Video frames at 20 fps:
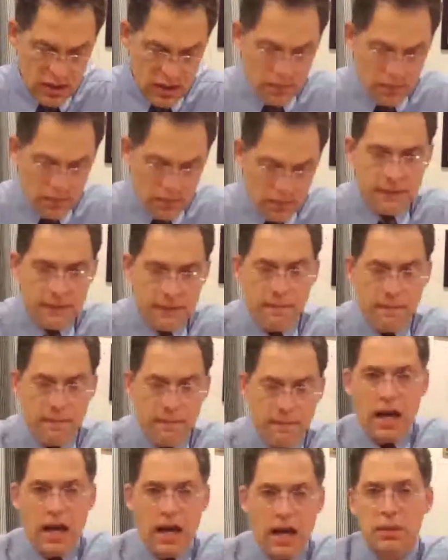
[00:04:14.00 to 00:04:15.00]
but
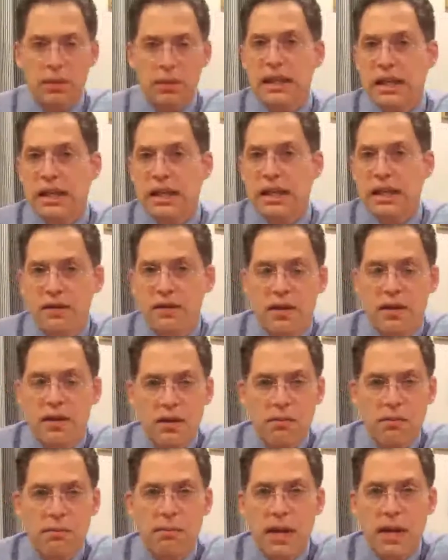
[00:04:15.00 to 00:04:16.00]
I believe
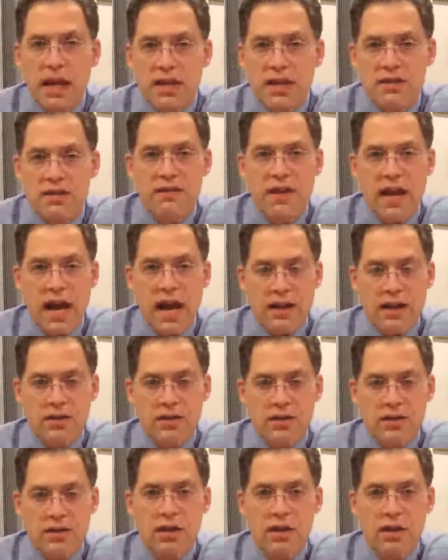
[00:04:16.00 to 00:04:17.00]
the biggest
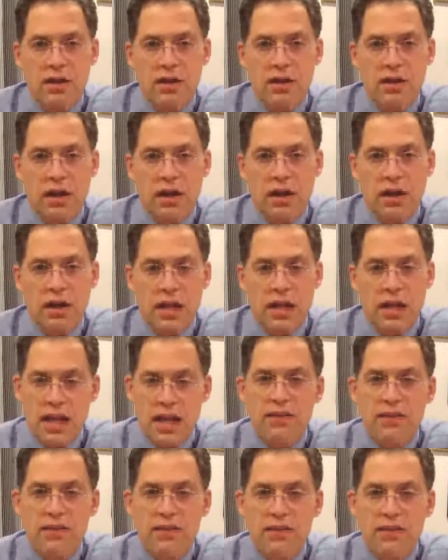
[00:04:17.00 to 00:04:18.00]
factor, and the
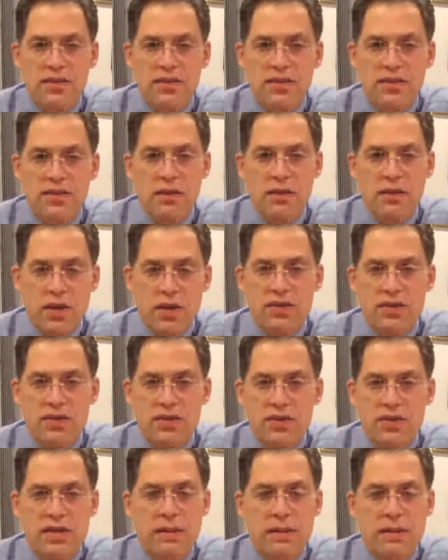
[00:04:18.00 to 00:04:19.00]
evidence in the
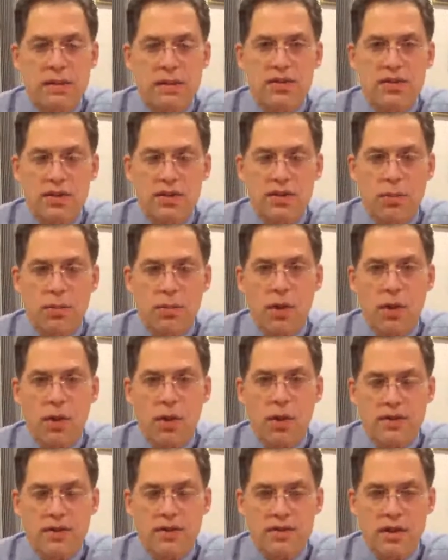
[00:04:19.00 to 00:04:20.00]
research seems to support
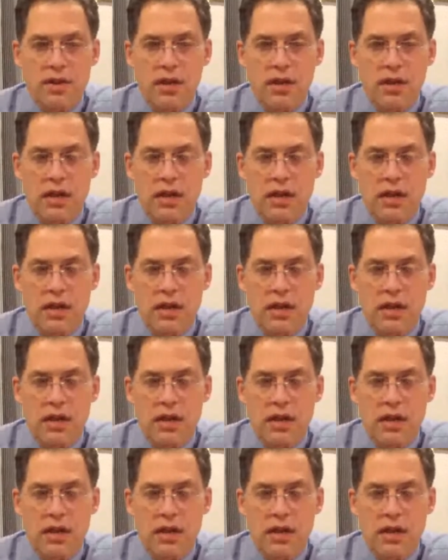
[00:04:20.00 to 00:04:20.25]
this,